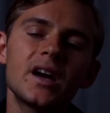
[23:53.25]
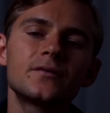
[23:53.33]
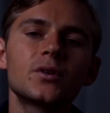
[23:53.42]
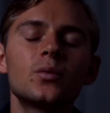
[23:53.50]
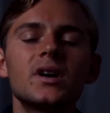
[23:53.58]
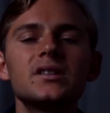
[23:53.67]

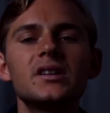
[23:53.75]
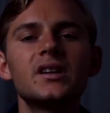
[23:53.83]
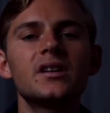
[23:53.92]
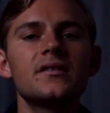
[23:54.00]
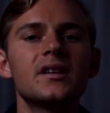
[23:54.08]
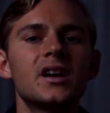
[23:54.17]
after 1
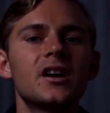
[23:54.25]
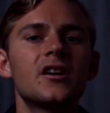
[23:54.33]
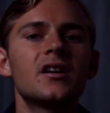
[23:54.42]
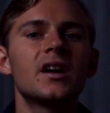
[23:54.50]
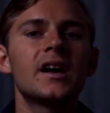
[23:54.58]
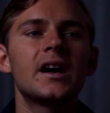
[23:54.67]
year
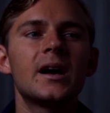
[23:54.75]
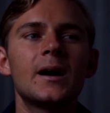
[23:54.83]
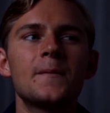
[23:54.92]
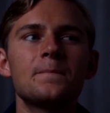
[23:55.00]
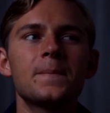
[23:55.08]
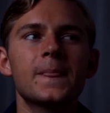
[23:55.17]
there,
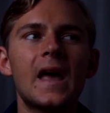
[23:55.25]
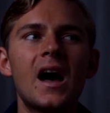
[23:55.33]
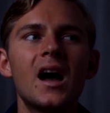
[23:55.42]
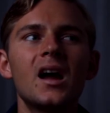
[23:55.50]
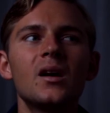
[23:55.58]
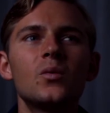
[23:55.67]

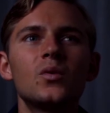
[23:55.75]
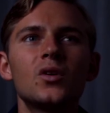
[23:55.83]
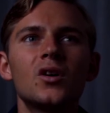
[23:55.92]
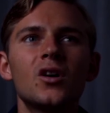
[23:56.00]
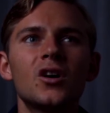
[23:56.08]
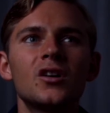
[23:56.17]
I
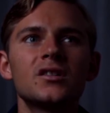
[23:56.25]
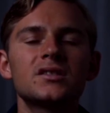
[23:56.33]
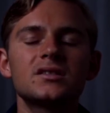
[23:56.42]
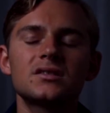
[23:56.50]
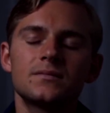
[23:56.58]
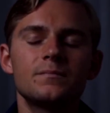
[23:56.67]

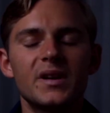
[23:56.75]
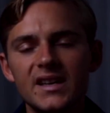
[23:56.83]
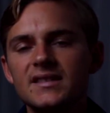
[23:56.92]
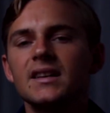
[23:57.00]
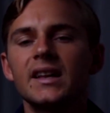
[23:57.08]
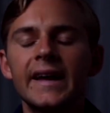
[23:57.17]
was
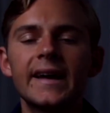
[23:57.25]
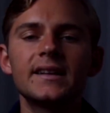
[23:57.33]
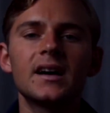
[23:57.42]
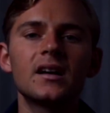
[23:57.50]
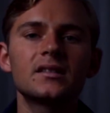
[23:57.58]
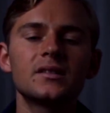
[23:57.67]
basically
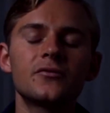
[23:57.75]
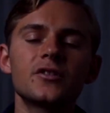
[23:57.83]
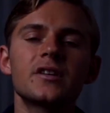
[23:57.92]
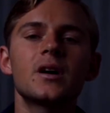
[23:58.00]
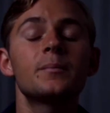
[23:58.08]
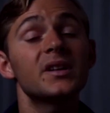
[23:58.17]
headhunted for
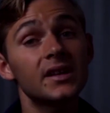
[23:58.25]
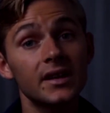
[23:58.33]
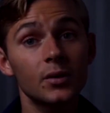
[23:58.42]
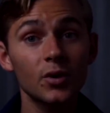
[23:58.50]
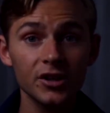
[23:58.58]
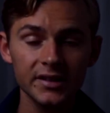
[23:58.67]
the company that
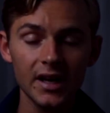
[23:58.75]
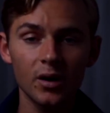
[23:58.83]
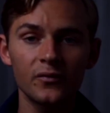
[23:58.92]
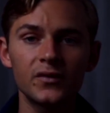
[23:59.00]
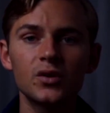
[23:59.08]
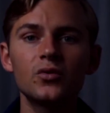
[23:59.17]
I work
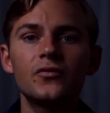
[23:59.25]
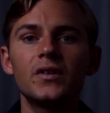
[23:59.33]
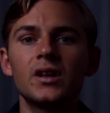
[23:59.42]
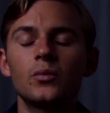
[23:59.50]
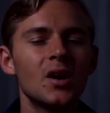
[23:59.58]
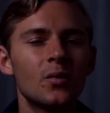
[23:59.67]
now,
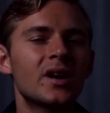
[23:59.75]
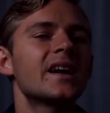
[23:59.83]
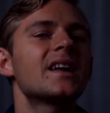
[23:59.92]
Viewfin. When